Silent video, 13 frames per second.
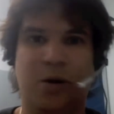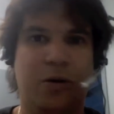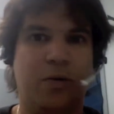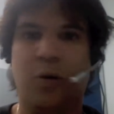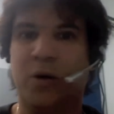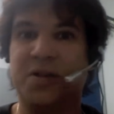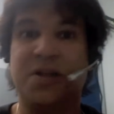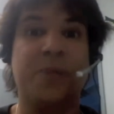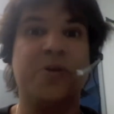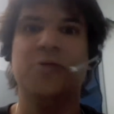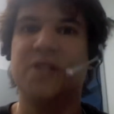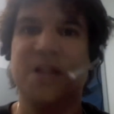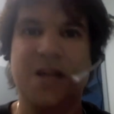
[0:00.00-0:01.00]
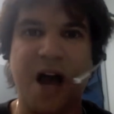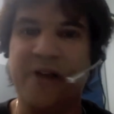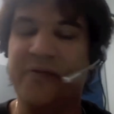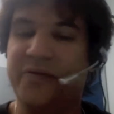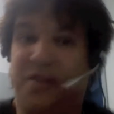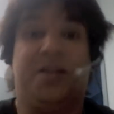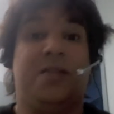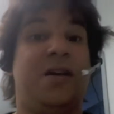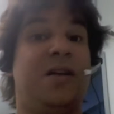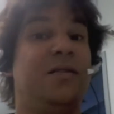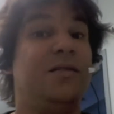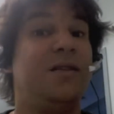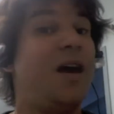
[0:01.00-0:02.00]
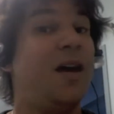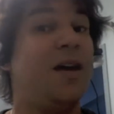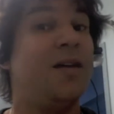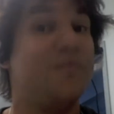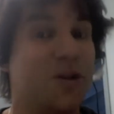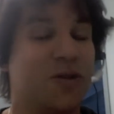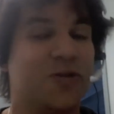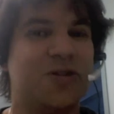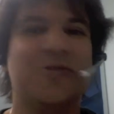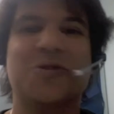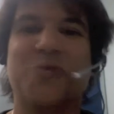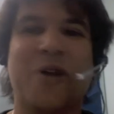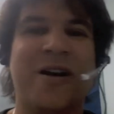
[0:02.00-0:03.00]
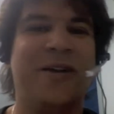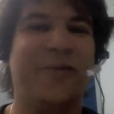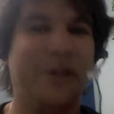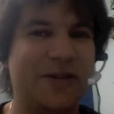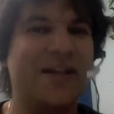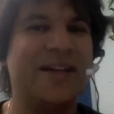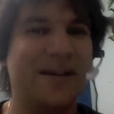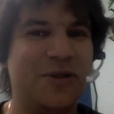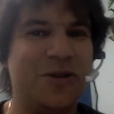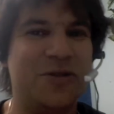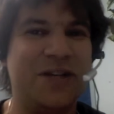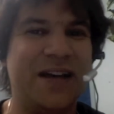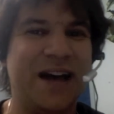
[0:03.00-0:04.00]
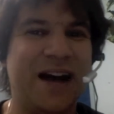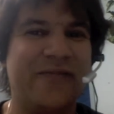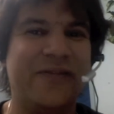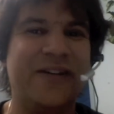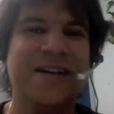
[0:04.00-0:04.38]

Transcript: or WTF, because at the end of the day, you're still swearing when you say WTF.